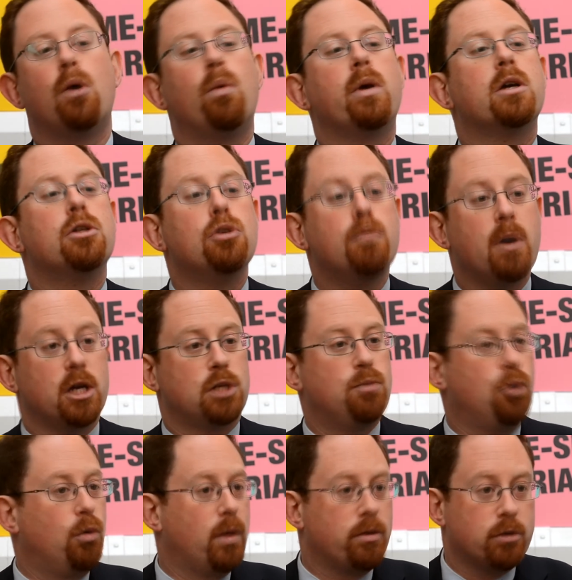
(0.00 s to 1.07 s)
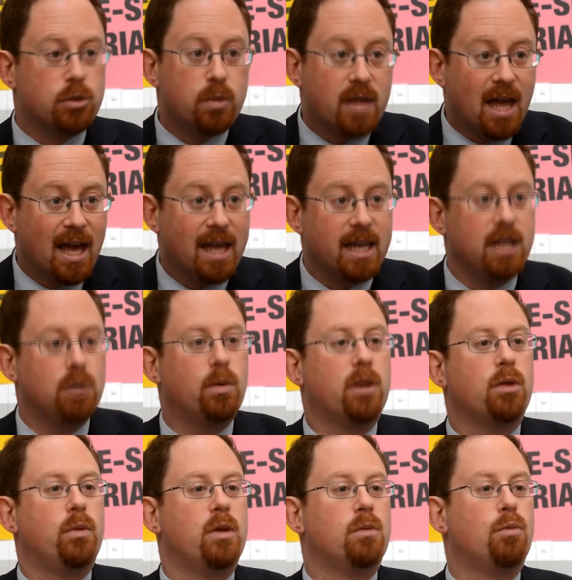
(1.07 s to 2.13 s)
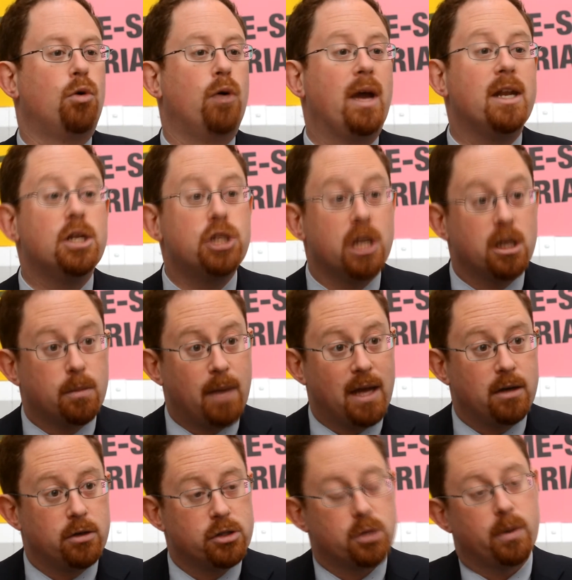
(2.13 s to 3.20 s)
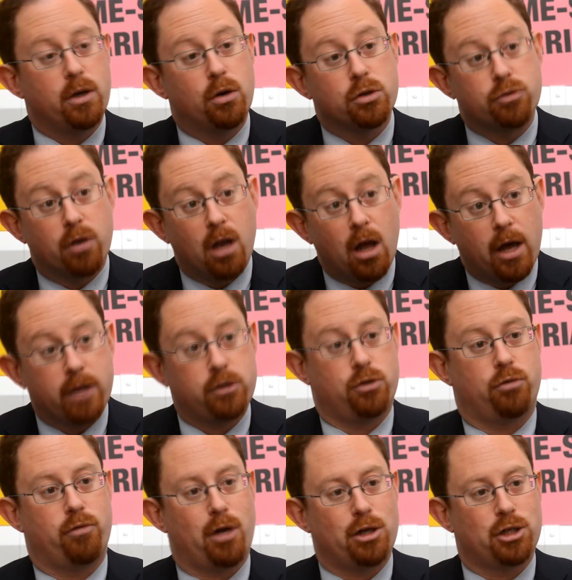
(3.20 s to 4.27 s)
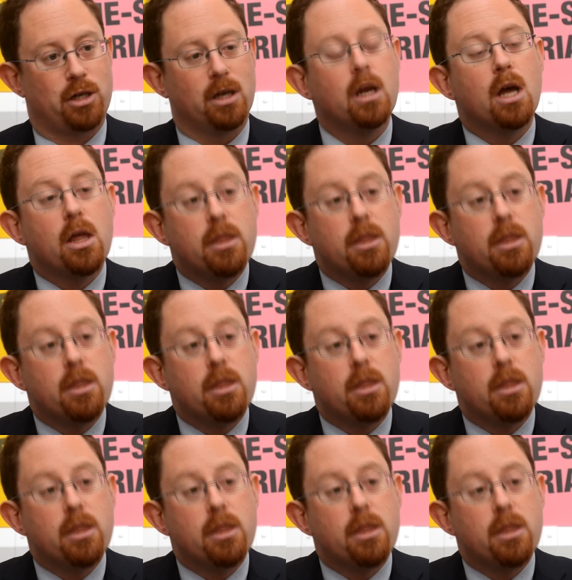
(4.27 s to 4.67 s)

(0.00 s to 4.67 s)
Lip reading: We could do much more, whether it's with aid, whether with more energy independence, so we're not as reliant on Russia.